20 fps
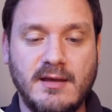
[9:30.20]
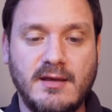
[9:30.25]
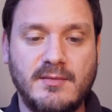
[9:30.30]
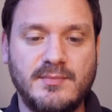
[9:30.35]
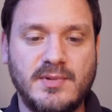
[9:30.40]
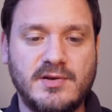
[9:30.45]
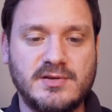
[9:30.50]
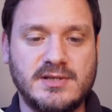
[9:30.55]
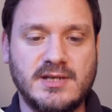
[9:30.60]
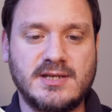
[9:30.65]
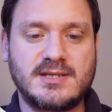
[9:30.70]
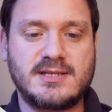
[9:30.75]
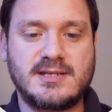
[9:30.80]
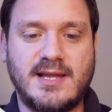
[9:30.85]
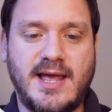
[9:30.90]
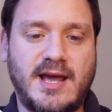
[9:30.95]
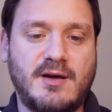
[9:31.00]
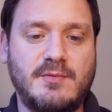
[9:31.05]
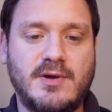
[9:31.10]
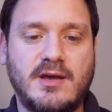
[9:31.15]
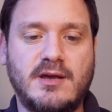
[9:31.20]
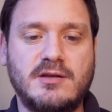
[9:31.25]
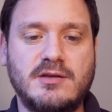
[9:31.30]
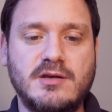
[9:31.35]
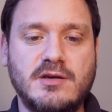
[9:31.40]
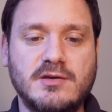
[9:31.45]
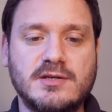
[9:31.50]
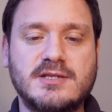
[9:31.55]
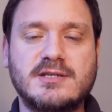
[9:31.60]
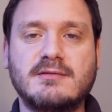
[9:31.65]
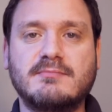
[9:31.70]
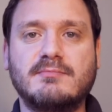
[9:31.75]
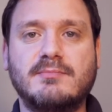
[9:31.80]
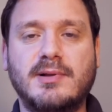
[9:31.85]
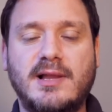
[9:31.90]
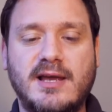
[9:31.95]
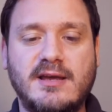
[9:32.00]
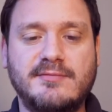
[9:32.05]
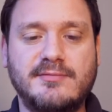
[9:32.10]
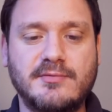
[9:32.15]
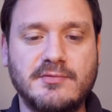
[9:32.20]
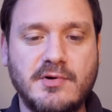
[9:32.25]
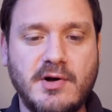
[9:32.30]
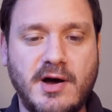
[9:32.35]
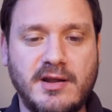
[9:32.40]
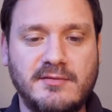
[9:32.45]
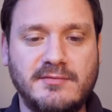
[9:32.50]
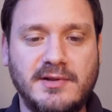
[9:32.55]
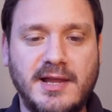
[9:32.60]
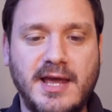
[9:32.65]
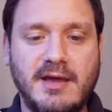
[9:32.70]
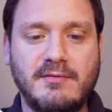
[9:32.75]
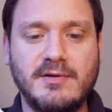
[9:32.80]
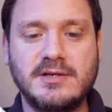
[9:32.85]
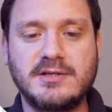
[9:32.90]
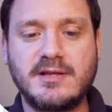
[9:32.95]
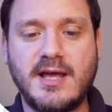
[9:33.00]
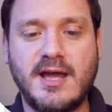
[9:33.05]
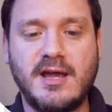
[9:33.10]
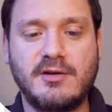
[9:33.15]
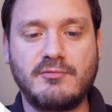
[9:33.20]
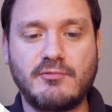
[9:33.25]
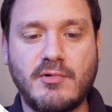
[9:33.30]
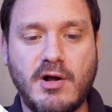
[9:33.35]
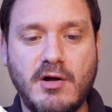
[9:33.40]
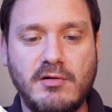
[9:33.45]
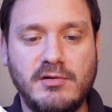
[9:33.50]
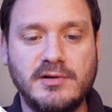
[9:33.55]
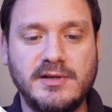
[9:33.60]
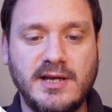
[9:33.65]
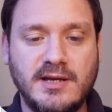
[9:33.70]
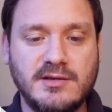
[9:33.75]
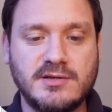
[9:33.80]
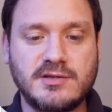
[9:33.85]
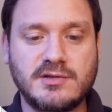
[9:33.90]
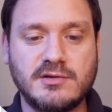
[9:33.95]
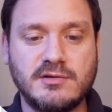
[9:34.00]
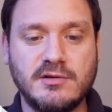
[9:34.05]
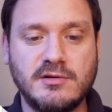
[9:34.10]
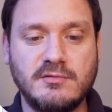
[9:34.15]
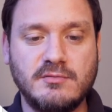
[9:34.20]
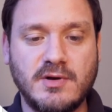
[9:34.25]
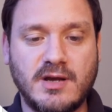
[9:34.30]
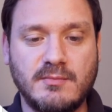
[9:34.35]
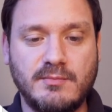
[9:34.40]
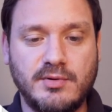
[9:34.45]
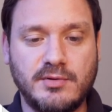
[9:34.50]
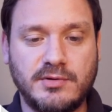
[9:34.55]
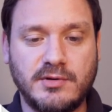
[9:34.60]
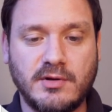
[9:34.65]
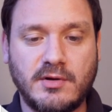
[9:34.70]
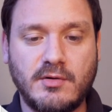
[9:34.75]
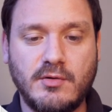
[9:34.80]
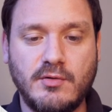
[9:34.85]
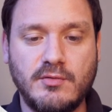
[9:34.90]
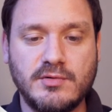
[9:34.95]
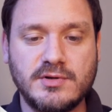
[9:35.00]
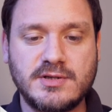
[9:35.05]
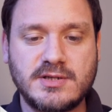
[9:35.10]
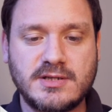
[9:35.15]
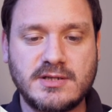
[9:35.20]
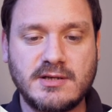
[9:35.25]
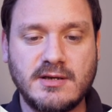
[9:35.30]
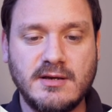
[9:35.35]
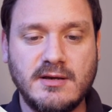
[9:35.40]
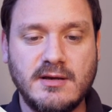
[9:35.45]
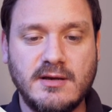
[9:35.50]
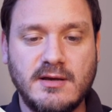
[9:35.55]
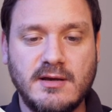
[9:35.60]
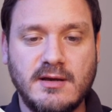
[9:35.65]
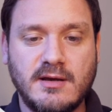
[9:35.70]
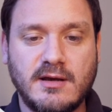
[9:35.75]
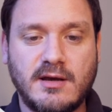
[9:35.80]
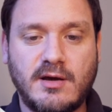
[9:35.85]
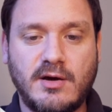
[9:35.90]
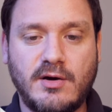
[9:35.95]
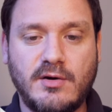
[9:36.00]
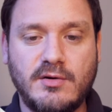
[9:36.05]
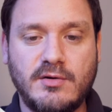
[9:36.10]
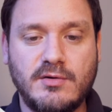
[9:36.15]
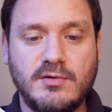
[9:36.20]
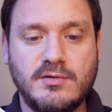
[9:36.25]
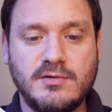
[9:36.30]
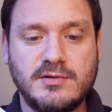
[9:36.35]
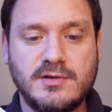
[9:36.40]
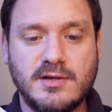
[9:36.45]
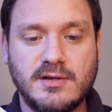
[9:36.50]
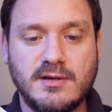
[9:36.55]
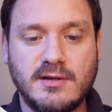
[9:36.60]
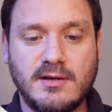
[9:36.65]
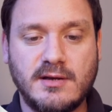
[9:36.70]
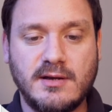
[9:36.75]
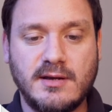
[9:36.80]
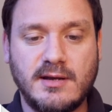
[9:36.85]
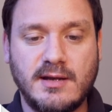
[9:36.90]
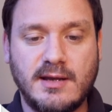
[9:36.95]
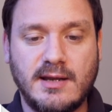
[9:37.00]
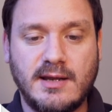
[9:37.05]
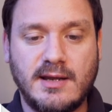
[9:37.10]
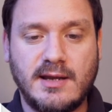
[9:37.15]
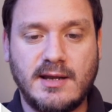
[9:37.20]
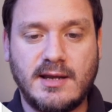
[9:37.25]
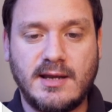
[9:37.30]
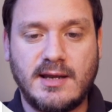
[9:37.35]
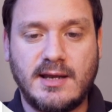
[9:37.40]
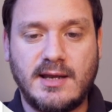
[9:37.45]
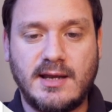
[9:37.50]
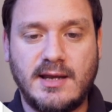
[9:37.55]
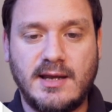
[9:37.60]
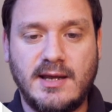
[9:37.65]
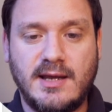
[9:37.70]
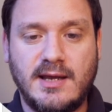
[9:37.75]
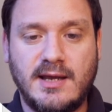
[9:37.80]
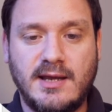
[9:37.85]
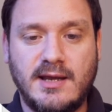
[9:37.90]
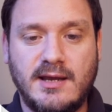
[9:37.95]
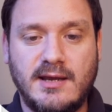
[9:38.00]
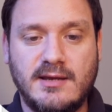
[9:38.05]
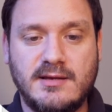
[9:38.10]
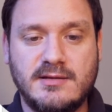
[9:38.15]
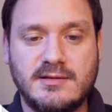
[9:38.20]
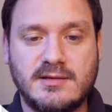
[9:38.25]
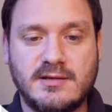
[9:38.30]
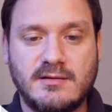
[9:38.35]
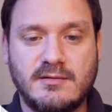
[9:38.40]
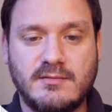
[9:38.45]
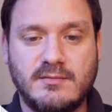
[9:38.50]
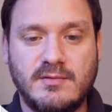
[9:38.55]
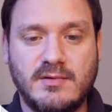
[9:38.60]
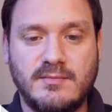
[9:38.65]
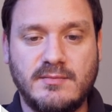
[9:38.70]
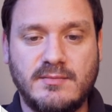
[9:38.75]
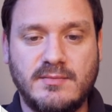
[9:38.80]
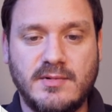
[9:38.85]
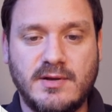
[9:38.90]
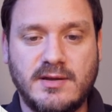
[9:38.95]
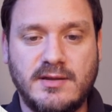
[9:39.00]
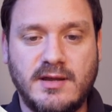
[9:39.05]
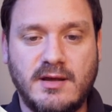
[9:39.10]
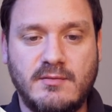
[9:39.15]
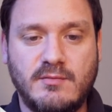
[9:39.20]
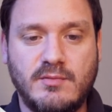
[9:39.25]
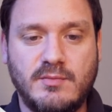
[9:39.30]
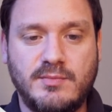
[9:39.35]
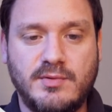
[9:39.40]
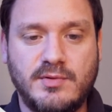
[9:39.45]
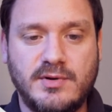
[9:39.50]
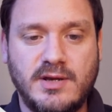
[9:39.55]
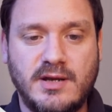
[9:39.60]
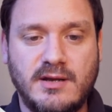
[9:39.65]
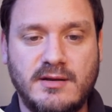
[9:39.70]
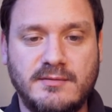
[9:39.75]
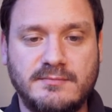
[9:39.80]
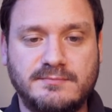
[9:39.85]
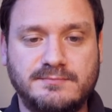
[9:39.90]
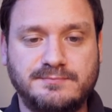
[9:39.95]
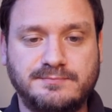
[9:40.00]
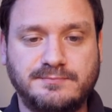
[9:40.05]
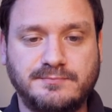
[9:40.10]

Because it's Slack, we can use some playful kind of language they enrolled into. We can put the course code, and I think we'll put in,